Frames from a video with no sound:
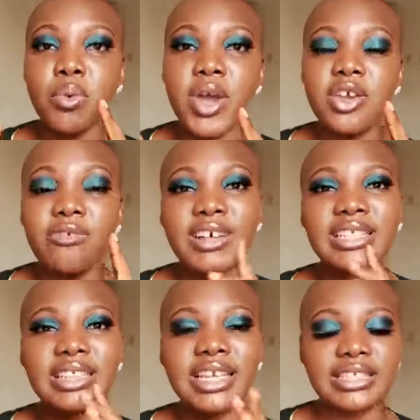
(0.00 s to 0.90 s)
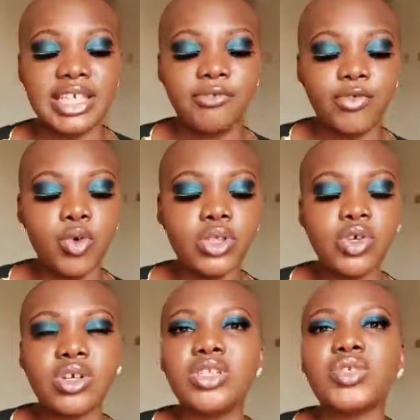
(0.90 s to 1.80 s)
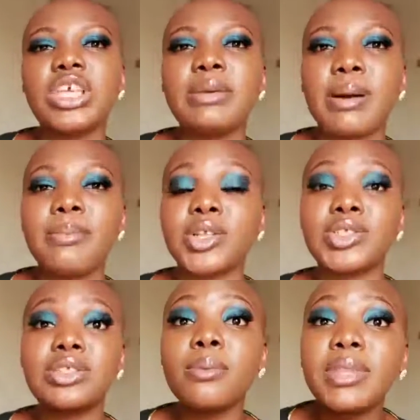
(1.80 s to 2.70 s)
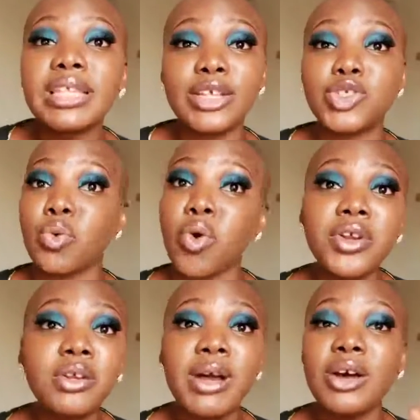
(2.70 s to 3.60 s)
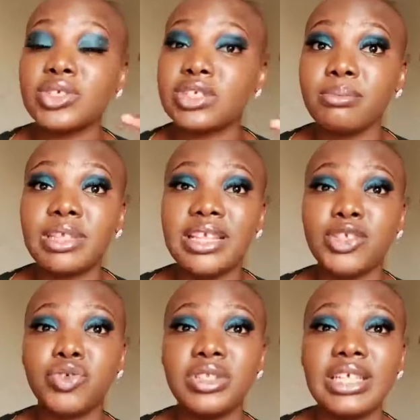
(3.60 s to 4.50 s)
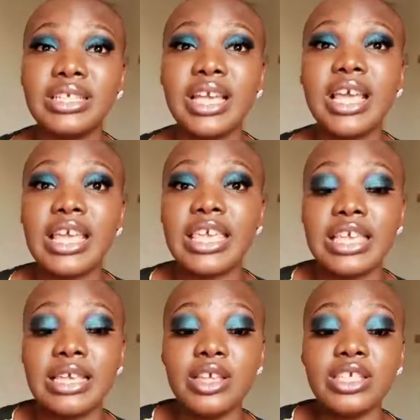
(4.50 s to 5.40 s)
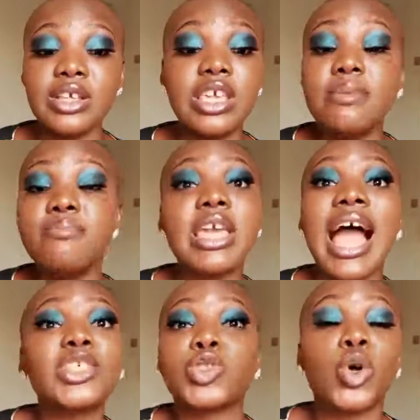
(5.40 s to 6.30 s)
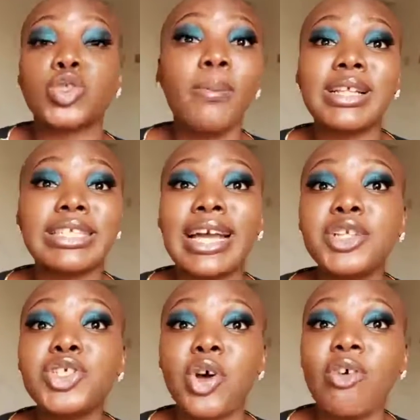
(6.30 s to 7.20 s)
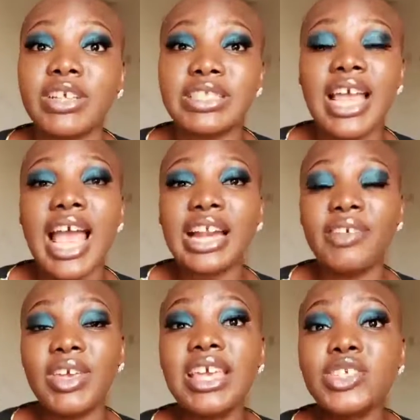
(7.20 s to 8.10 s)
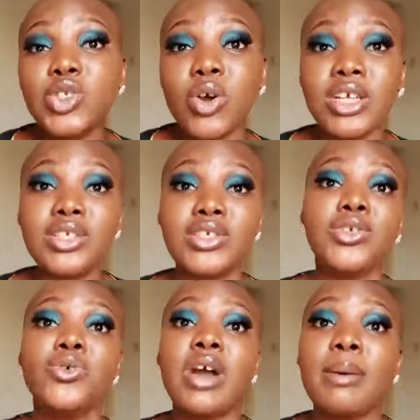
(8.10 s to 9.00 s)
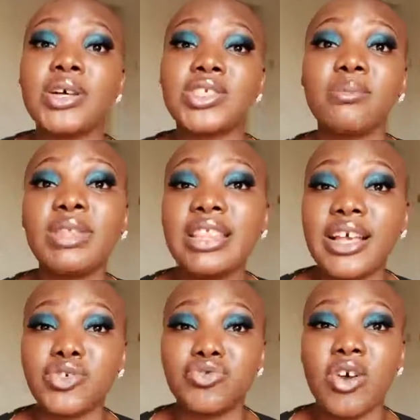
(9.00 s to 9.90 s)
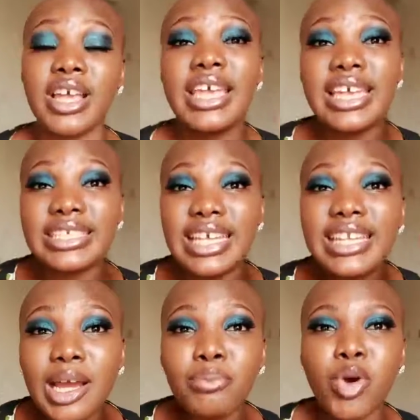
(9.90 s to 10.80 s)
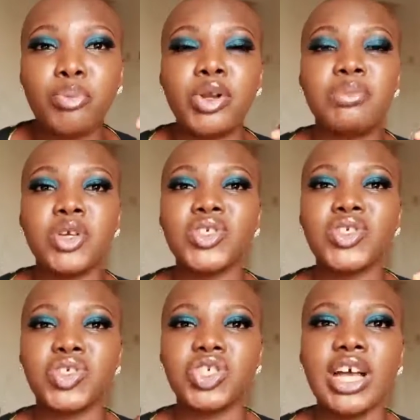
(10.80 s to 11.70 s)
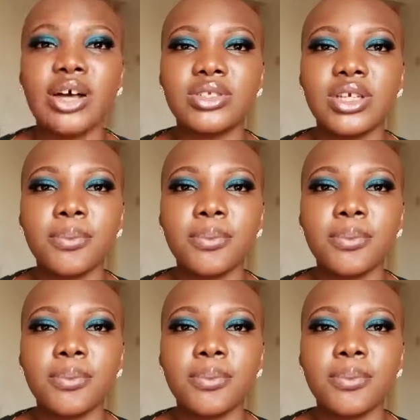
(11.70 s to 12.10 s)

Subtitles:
where your father thinks if you are talking to him about something that you're worried about or something that you need, he has to automatically solve it. And if he is talking to you about something that is wrong, it's inappropriate because you're a child.